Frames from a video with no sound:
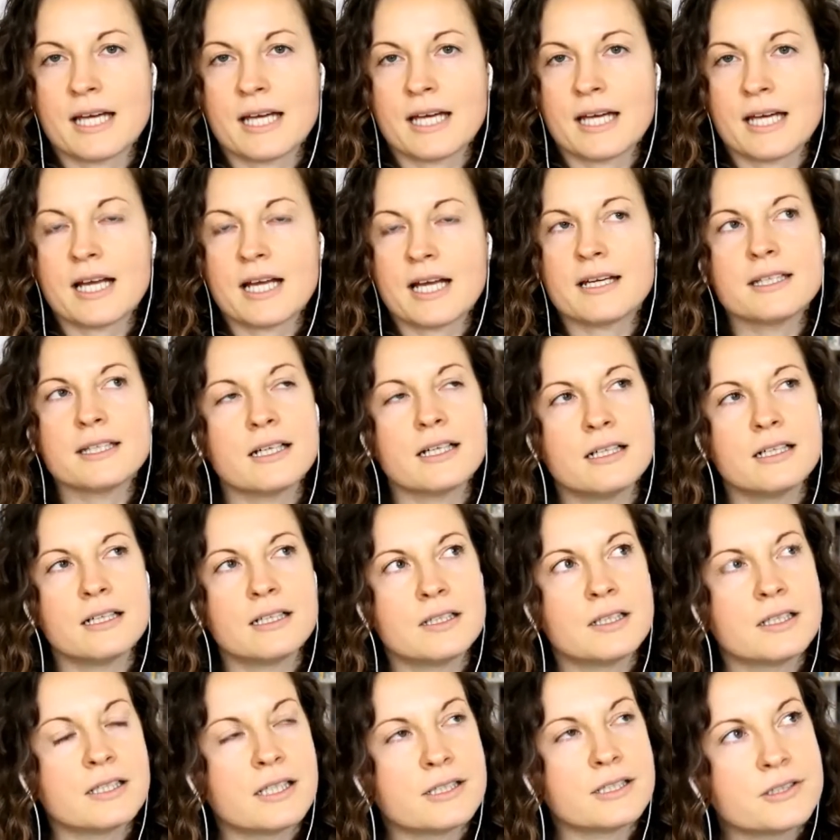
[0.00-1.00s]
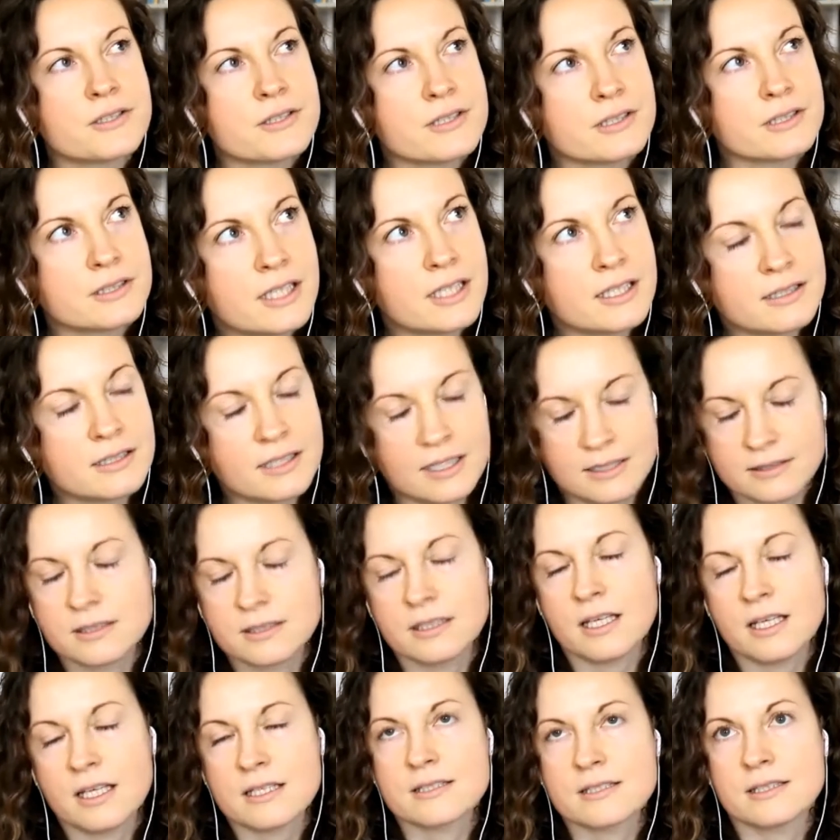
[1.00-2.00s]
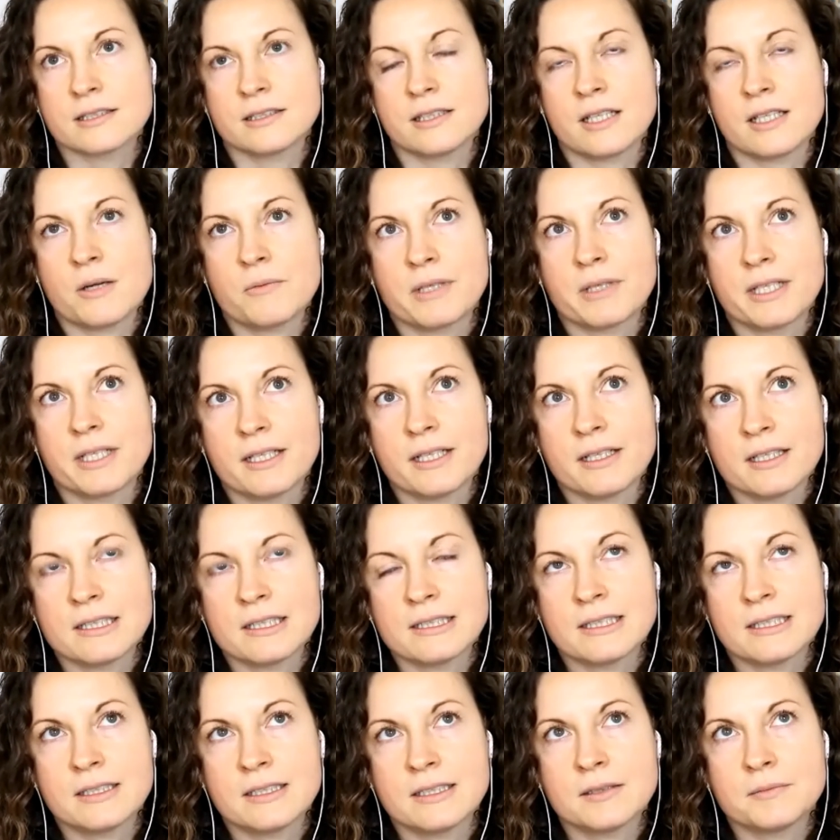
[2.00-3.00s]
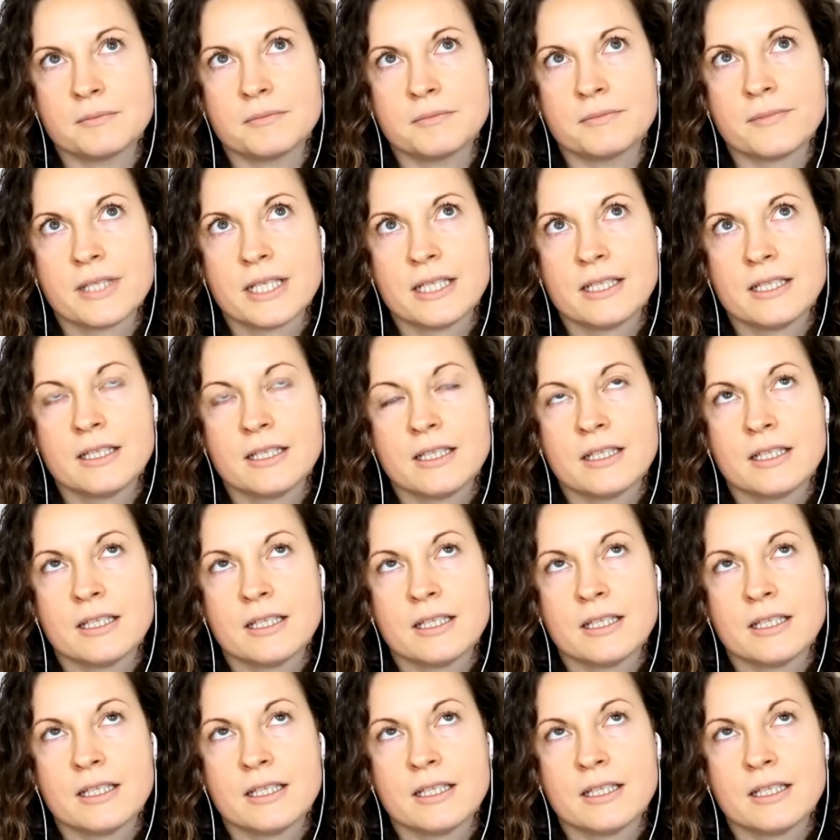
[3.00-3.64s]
And and I think uh, another thing that and the last thing that I want to um,